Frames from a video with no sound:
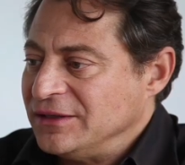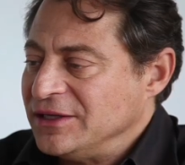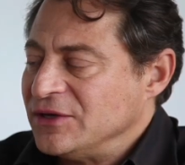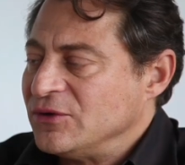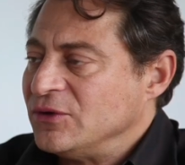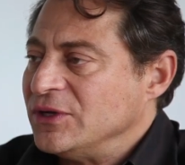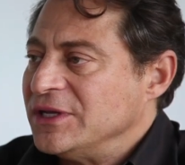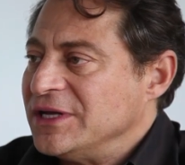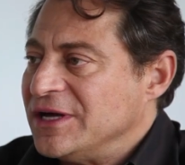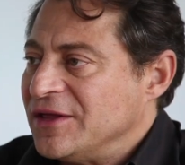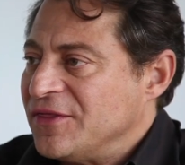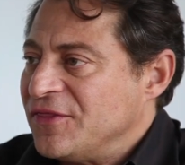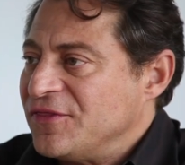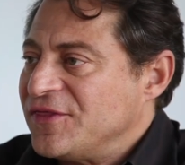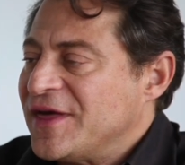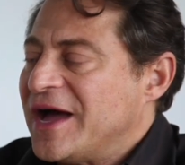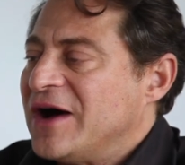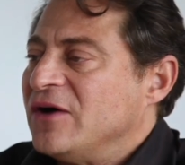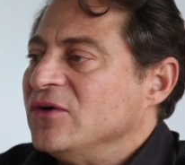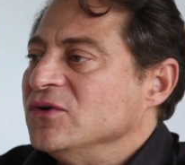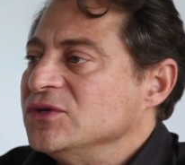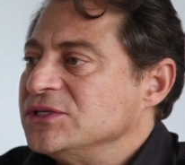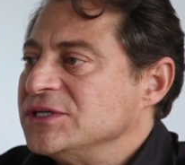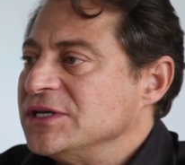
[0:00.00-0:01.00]
literally
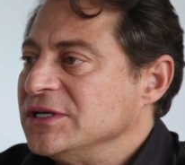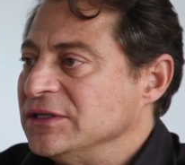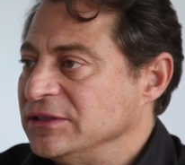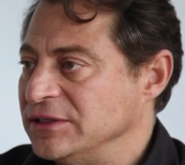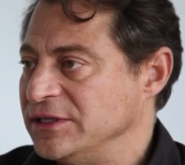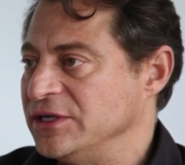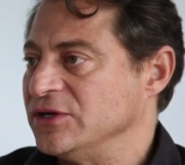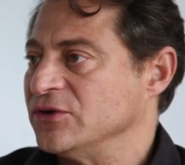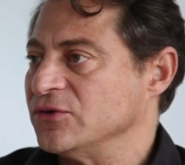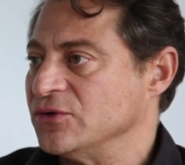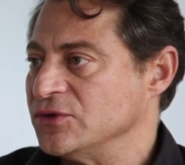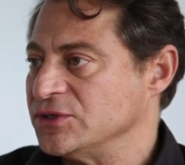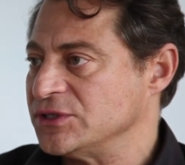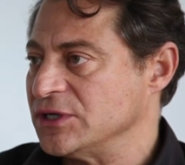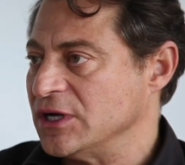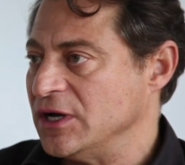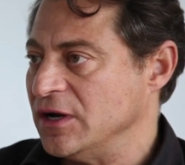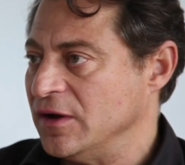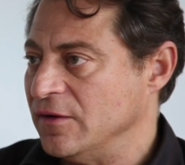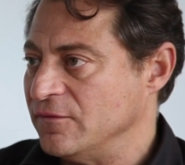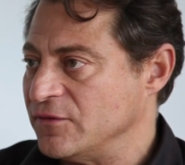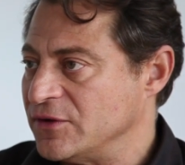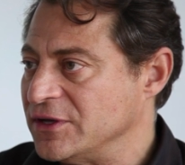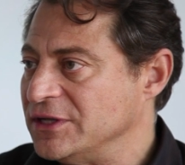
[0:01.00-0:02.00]
1,000 liters
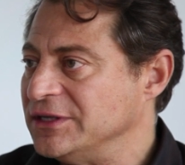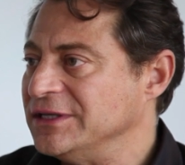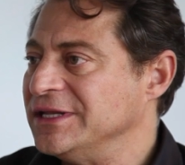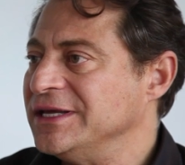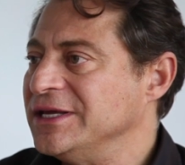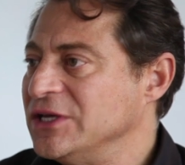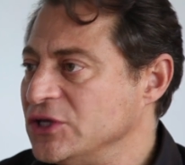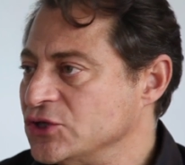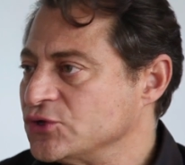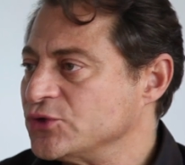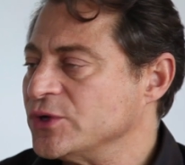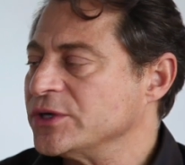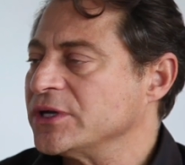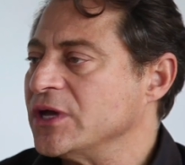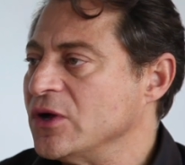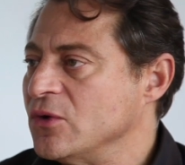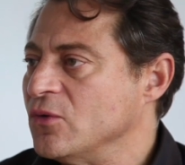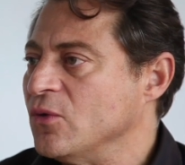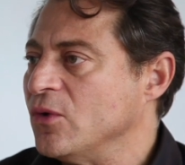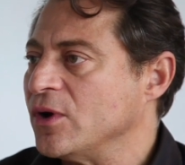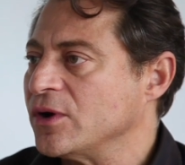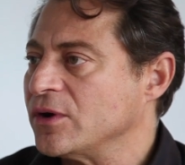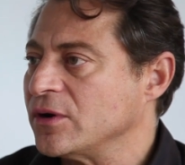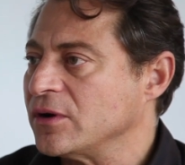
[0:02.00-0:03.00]
of clean
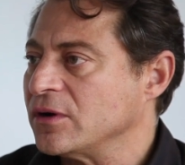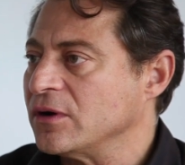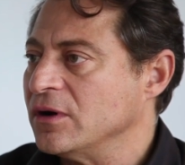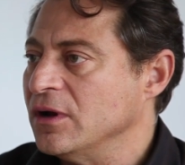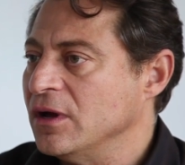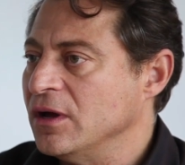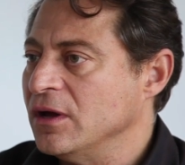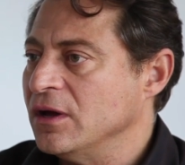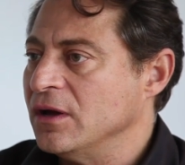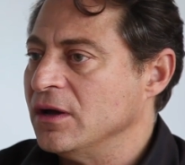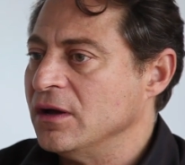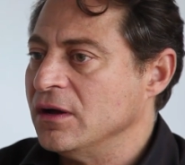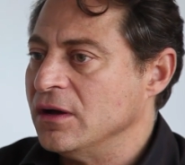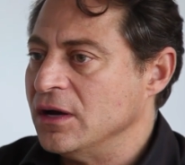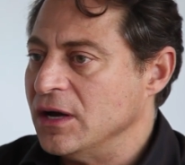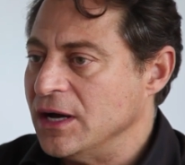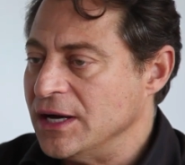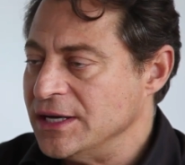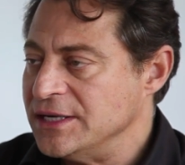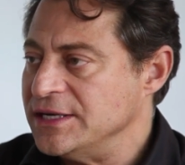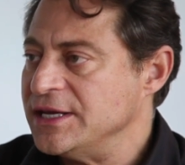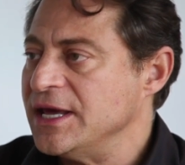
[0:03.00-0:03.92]
drinking water a